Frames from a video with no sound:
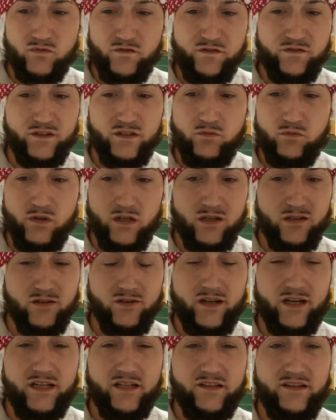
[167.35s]
free will or
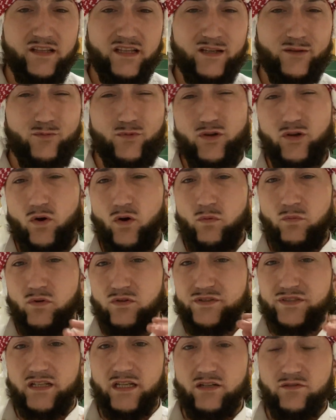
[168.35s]
anything, we're
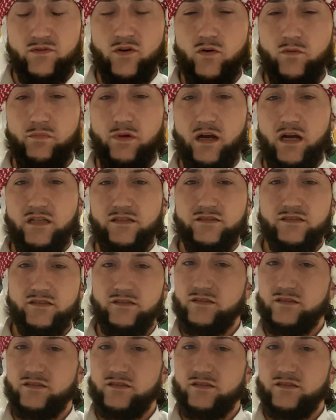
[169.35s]
almost like robots.